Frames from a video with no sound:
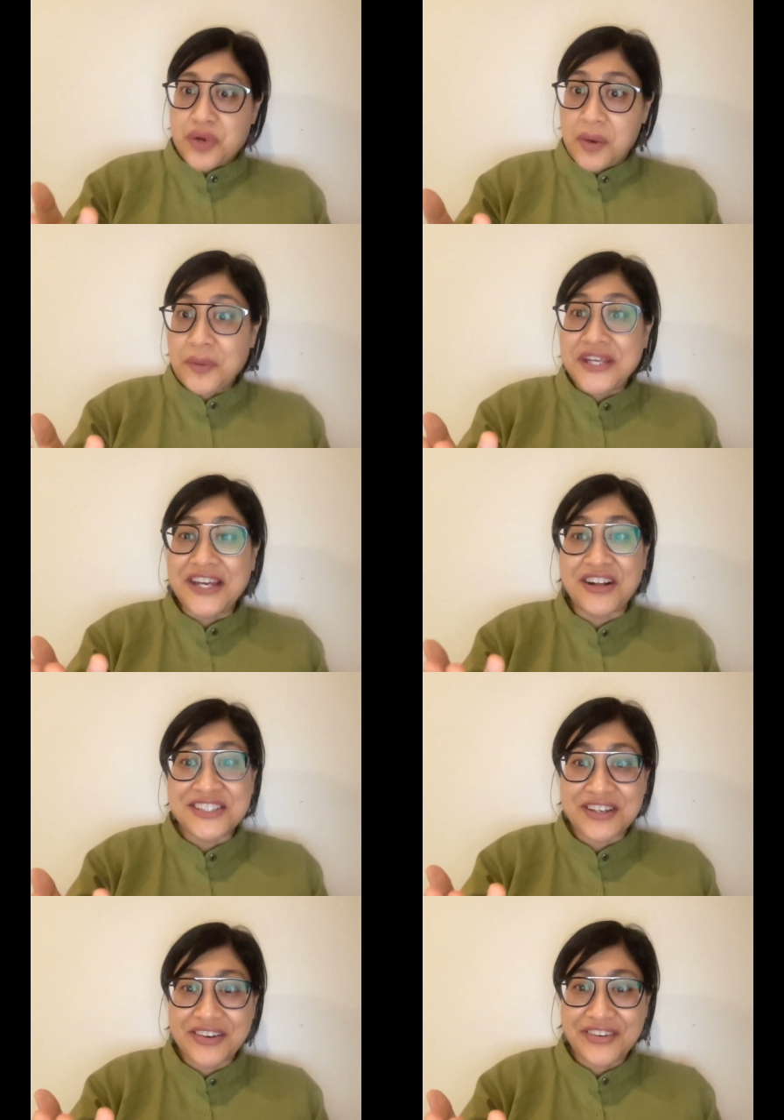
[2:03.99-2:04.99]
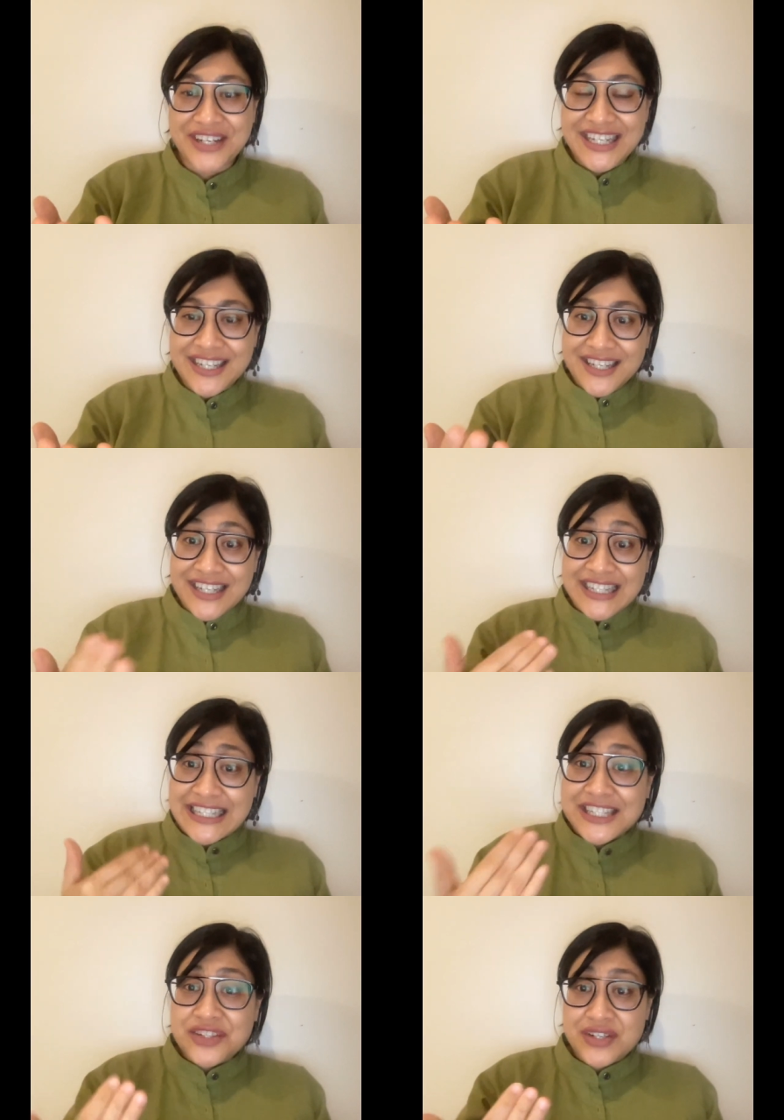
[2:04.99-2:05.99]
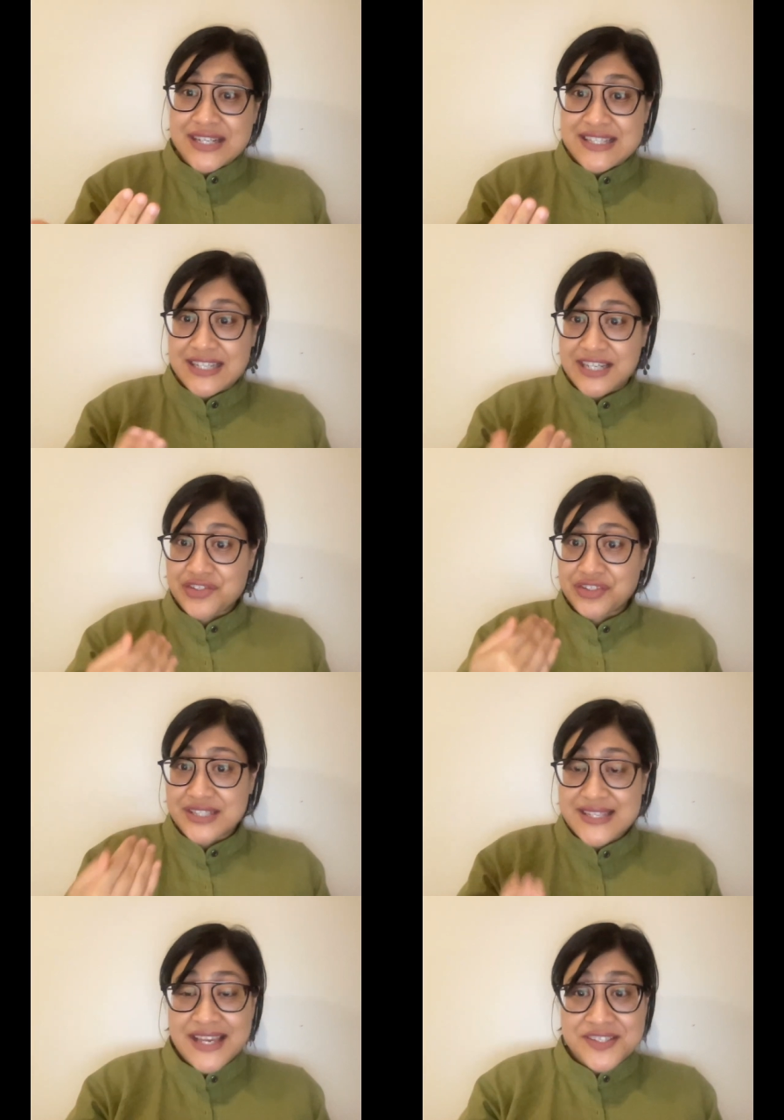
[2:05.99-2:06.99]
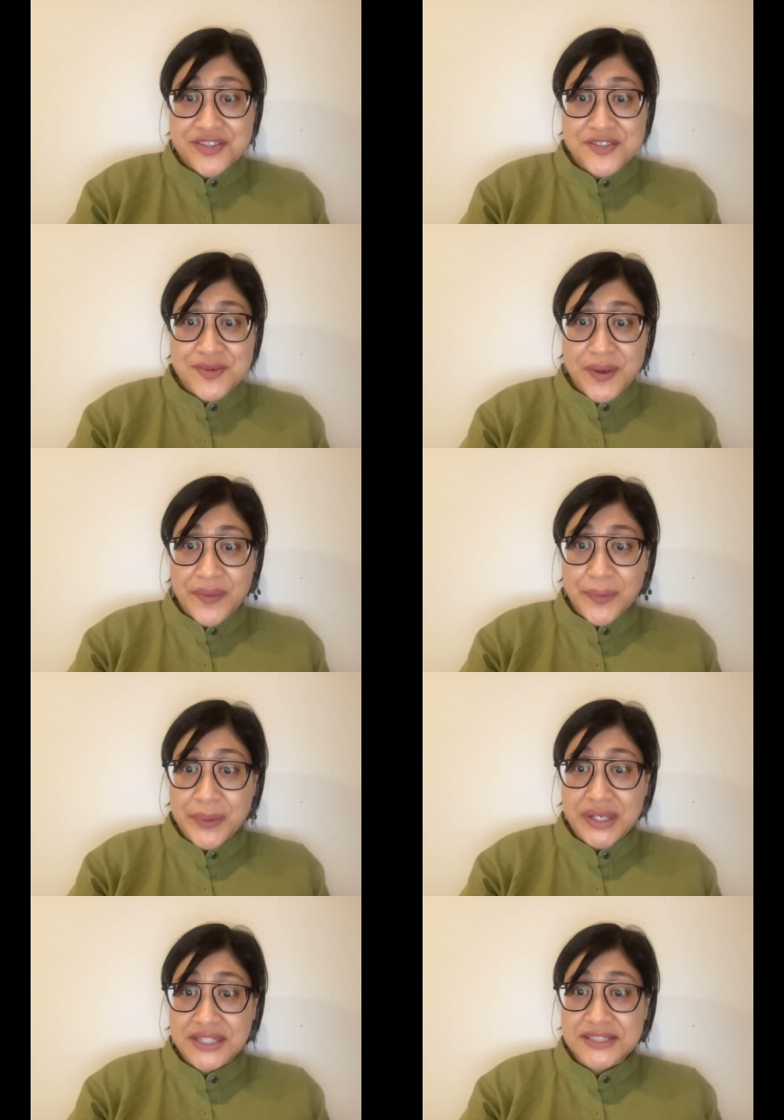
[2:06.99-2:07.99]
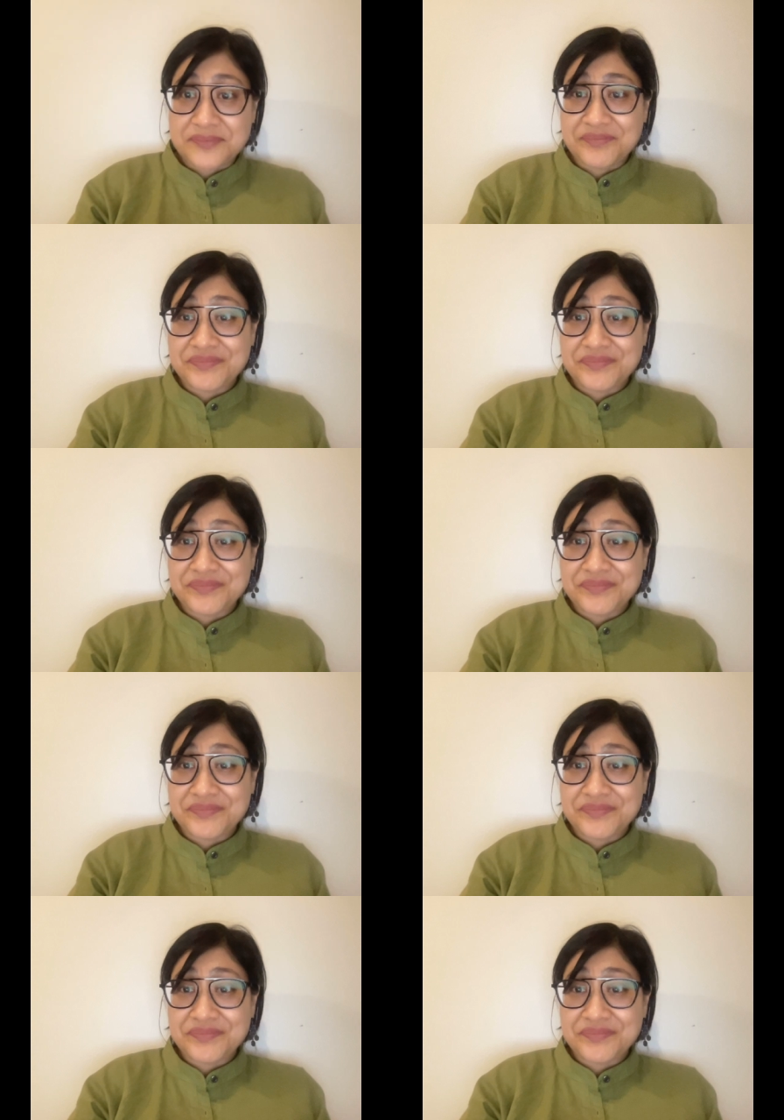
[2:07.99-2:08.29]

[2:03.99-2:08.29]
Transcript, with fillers: probably all know, an increase in natural disasters around the world.